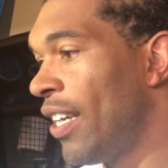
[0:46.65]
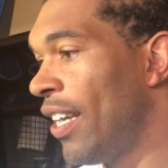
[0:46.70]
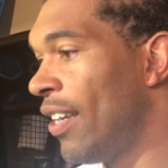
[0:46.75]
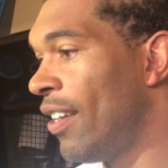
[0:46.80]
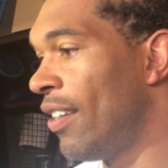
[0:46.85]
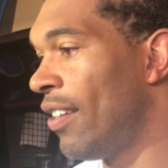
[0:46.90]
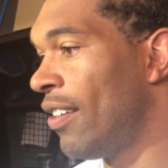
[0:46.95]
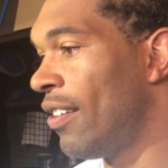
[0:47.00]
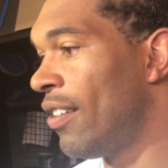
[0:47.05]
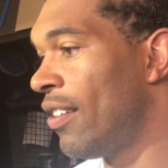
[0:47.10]

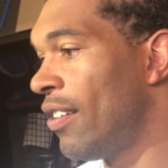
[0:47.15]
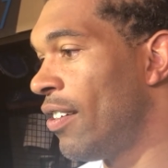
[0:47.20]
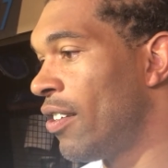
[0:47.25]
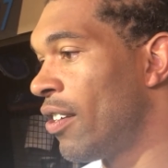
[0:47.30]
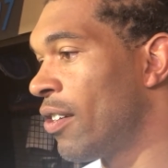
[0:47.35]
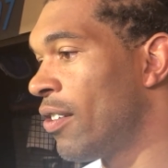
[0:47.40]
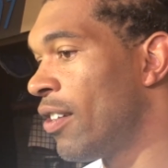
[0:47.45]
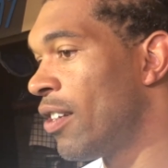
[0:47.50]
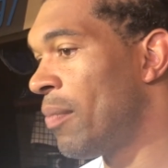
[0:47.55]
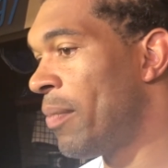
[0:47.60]
him, uh, on
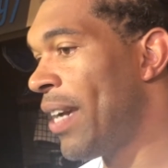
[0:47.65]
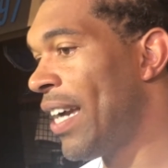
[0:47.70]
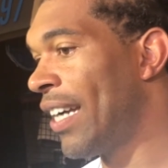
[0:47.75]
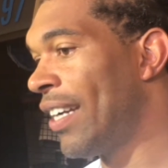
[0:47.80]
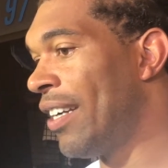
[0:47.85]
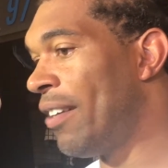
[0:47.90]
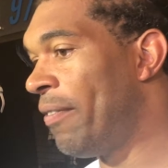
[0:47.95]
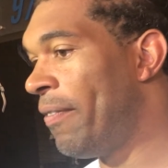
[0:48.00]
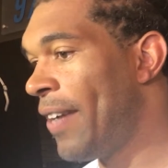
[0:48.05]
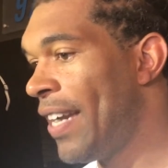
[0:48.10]
the quarterback
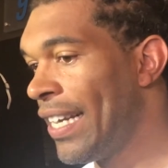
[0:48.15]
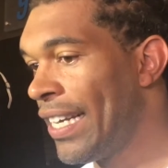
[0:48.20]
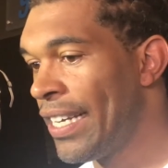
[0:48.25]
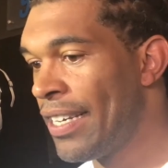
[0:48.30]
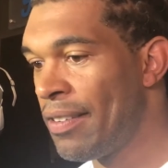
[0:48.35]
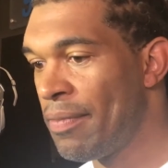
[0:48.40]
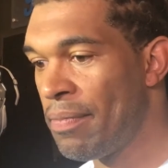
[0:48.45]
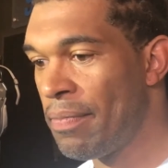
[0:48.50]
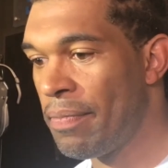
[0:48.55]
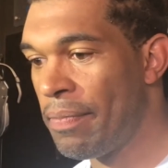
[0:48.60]
and affect
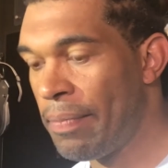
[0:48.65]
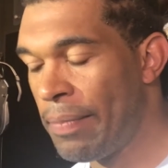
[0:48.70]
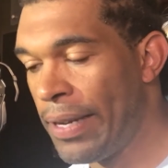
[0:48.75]
him.